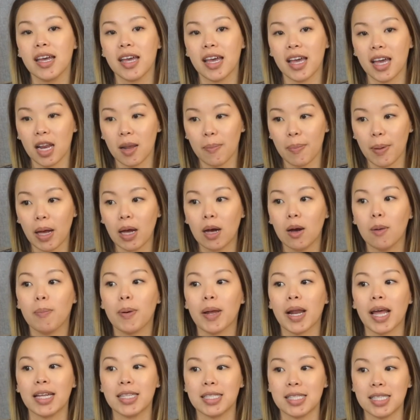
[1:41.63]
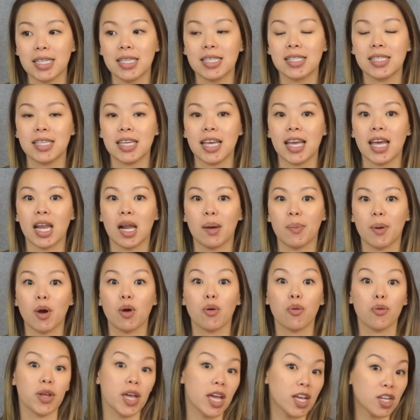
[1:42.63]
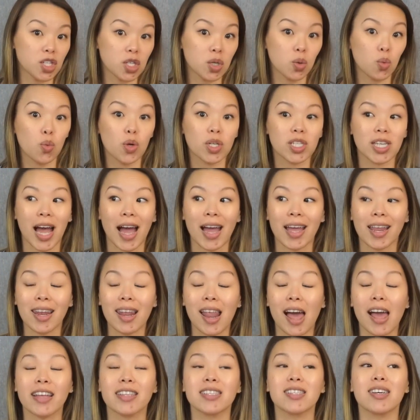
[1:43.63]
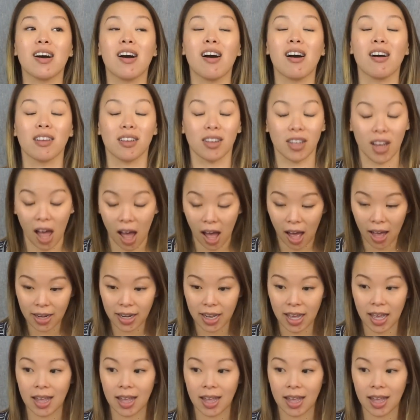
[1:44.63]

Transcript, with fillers: Annabelle, but I did see Annabelle Creation, which I liked a lot,